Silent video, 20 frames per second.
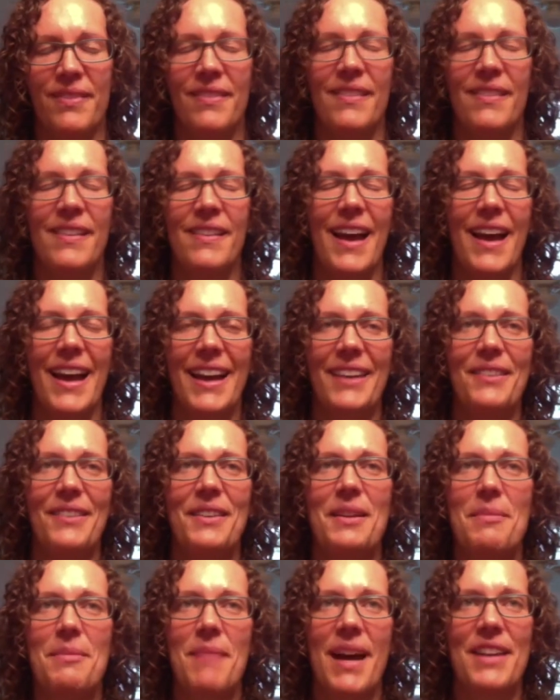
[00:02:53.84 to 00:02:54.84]
I can
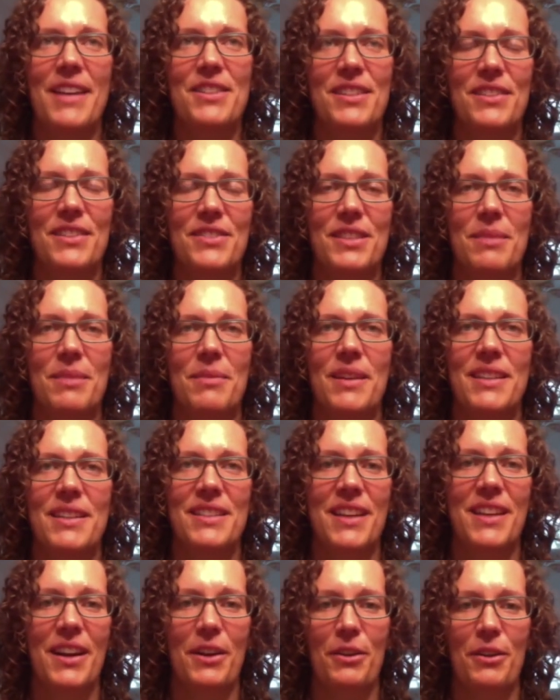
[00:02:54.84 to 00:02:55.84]
only imagine if somebody has
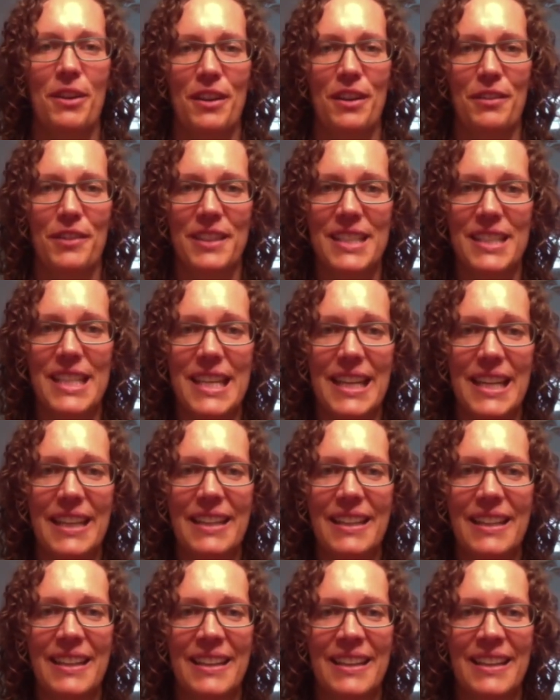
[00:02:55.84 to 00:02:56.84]
got chronic fatigue,
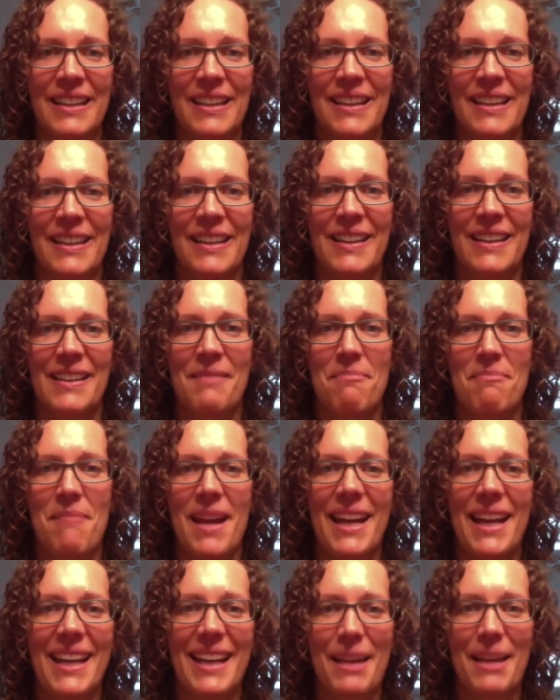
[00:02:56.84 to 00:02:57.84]
making
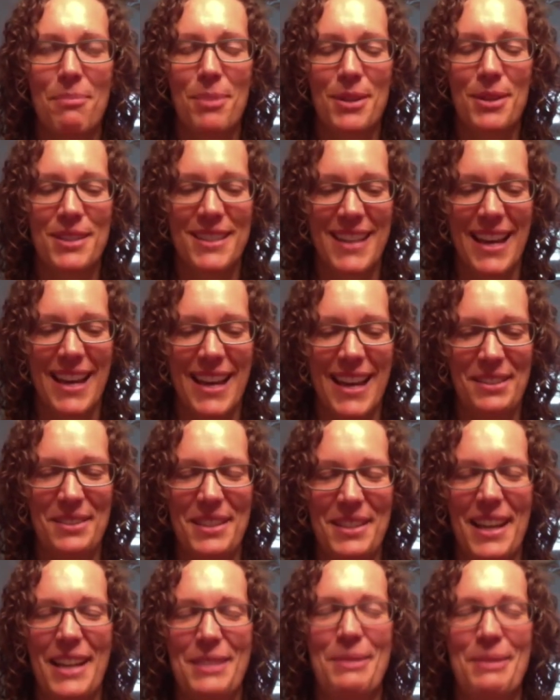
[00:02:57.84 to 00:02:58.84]
that person
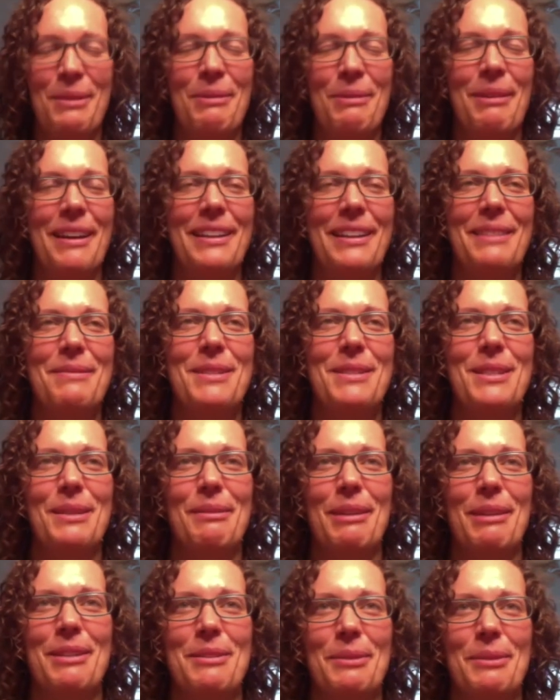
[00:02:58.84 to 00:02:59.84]
exercise will make them so
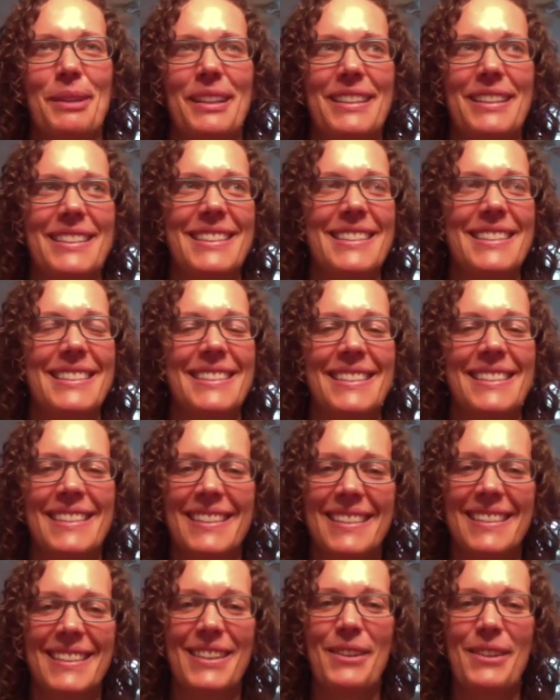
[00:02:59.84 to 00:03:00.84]
much worse.
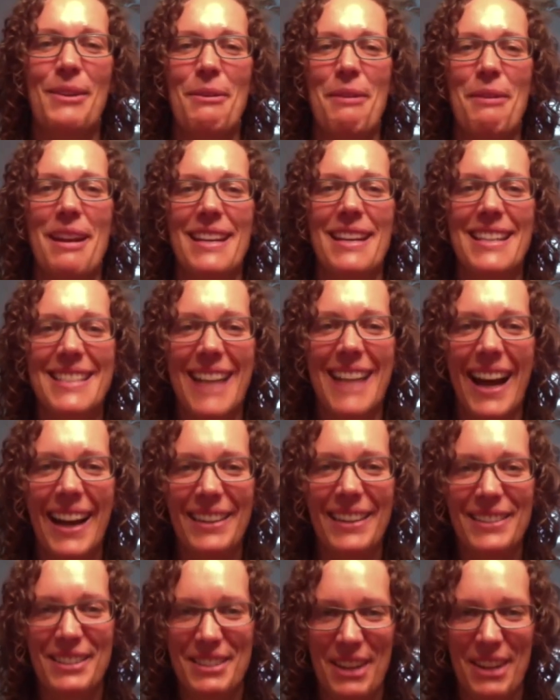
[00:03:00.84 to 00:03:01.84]
You're already tired to
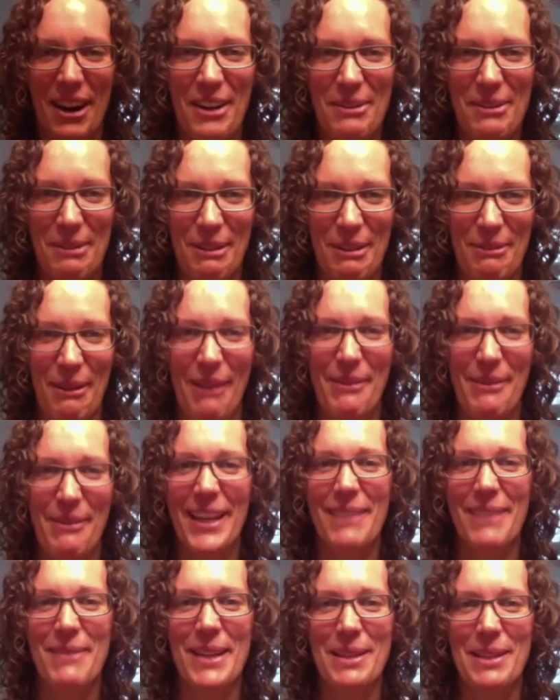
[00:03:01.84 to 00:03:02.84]
start with. Why are we going to
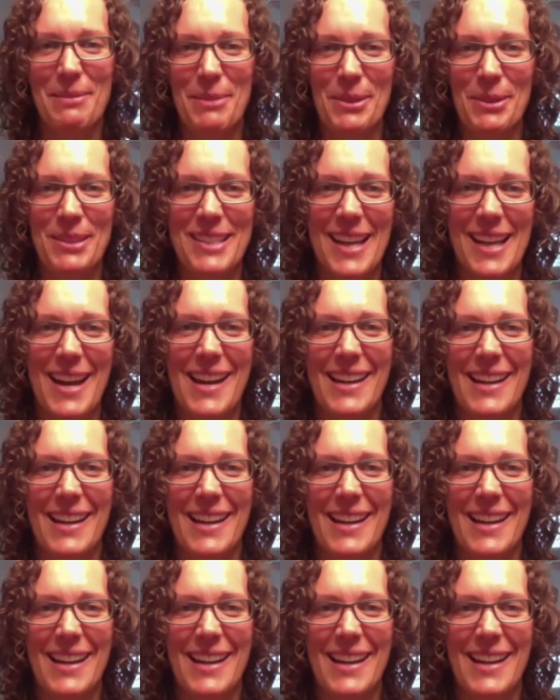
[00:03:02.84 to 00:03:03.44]
make you more tired?